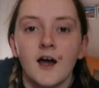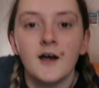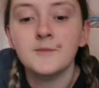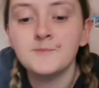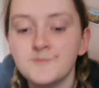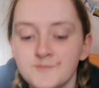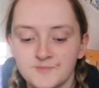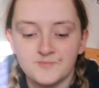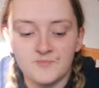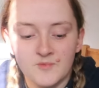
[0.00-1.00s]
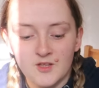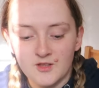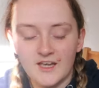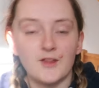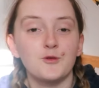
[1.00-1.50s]
Um,
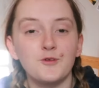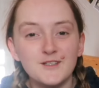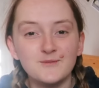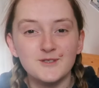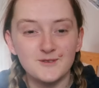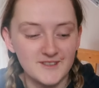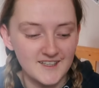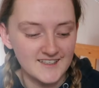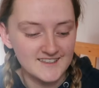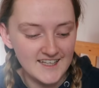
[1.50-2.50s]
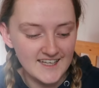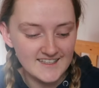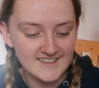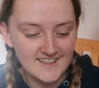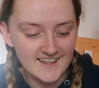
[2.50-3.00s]
yeah, the reason we're doing this
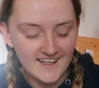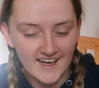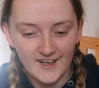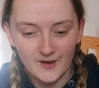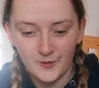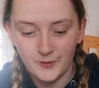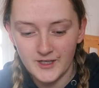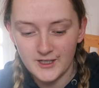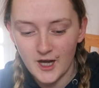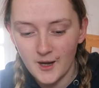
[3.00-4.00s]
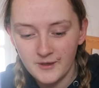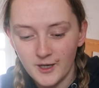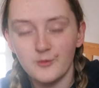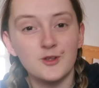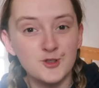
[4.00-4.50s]
is that we're coming
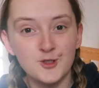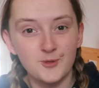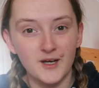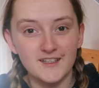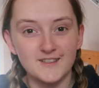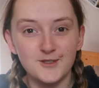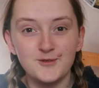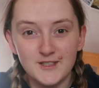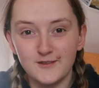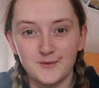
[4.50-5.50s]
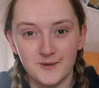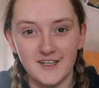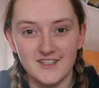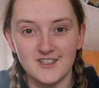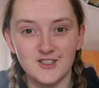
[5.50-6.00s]
up with new ways, new different
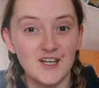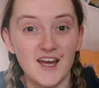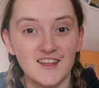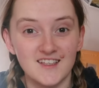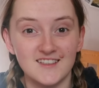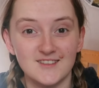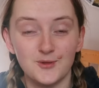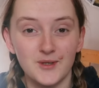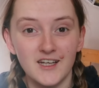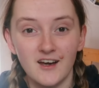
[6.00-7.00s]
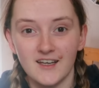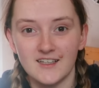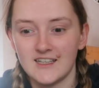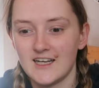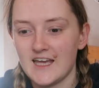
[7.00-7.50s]
ways to share things that we
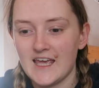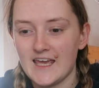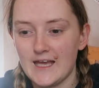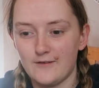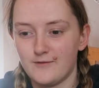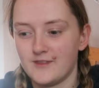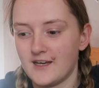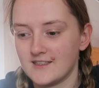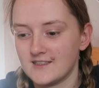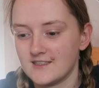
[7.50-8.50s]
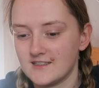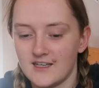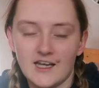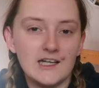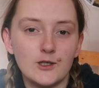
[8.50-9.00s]
like. If that's
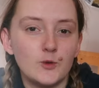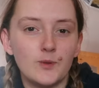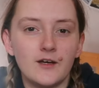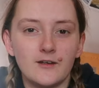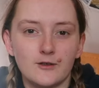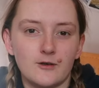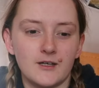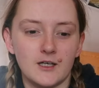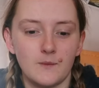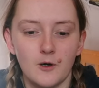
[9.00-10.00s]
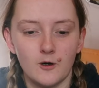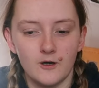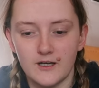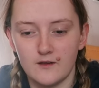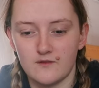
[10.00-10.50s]
a little plant growing in a
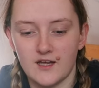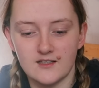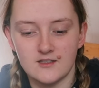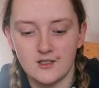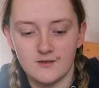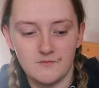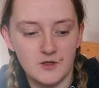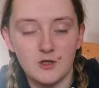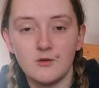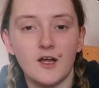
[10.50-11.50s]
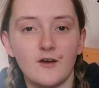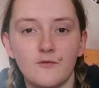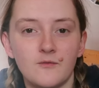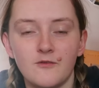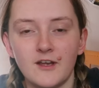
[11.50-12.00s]
pot, if that's you like
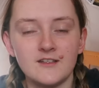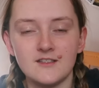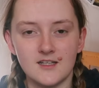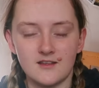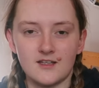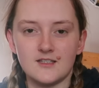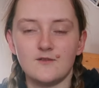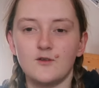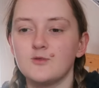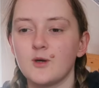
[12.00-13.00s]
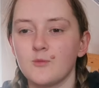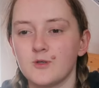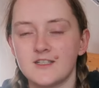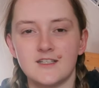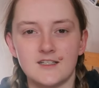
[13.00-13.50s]
fantasy things, if you don't
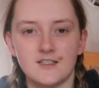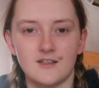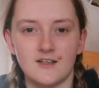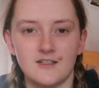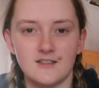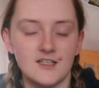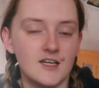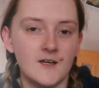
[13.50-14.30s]
want to stick to science,